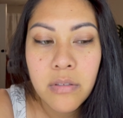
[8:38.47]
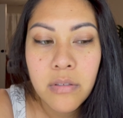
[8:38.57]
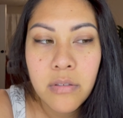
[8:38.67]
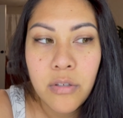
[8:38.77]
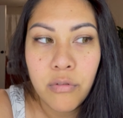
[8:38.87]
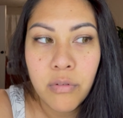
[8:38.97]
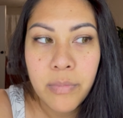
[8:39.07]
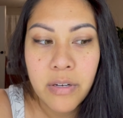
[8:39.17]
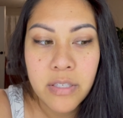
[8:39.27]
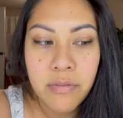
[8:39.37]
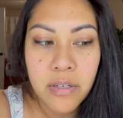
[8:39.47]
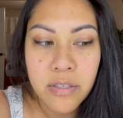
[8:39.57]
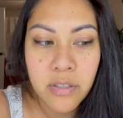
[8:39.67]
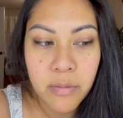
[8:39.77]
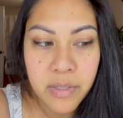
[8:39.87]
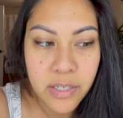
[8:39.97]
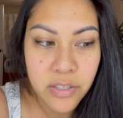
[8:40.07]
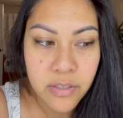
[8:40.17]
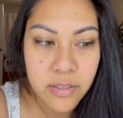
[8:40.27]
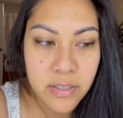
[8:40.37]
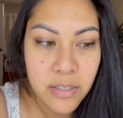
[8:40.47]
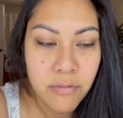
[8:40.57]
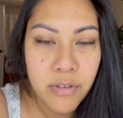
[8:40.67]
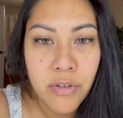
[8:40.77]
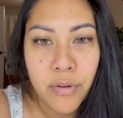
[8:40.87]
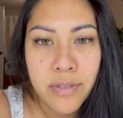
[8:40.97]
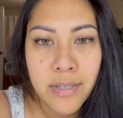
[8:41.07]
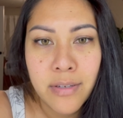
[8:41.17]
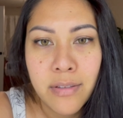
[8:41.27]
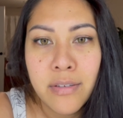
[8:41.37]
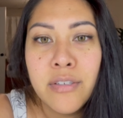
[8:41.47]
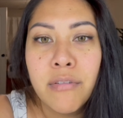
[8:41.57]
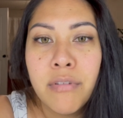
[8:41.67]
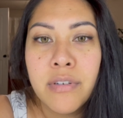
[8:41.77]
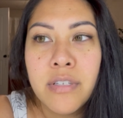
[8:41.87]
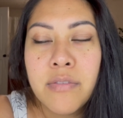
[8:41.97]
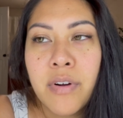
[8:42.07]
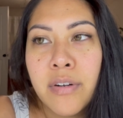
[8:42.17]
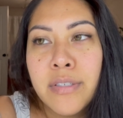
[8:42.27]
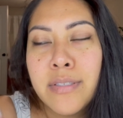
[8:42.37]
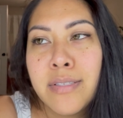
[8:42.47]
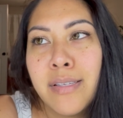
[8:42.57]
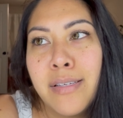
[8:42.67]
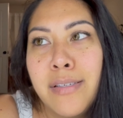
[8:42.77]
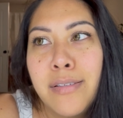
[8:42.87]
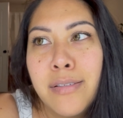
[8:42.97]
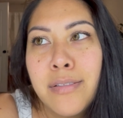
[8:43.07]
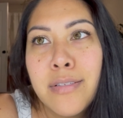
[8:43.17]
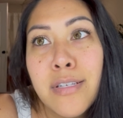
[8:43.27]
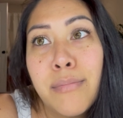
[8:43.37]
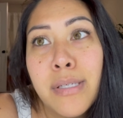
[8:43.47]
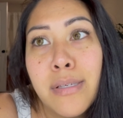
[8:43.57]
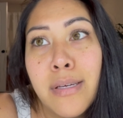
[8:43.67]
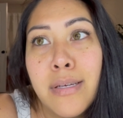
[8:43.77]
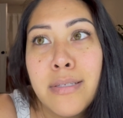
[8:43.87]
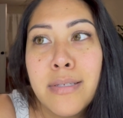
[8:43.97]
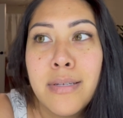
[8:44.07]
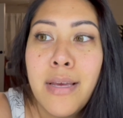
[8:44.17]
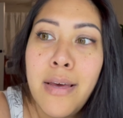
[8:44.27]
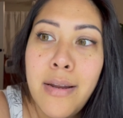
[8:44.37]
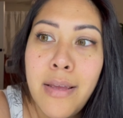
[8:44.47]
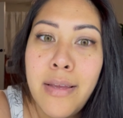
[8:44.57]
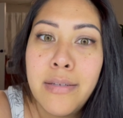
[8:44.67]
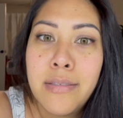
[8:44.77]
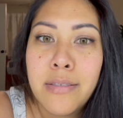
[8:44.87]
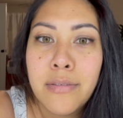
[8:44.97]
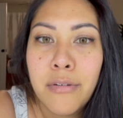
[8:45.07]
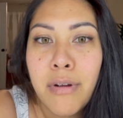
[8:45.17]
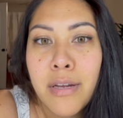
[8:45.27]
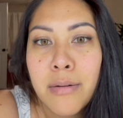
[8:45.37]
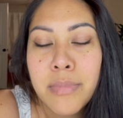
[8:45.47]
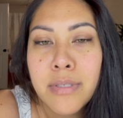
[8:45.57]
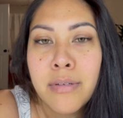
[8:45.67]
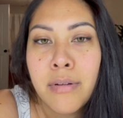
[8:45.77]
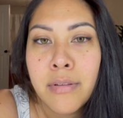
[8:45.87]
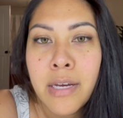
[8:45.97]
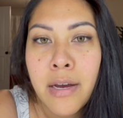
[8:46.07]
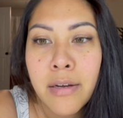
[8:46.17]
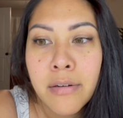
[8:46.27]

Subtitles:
go from there as far as elimination and see if you notice anything different as far as like stomach aches and headaches and cramps and all that.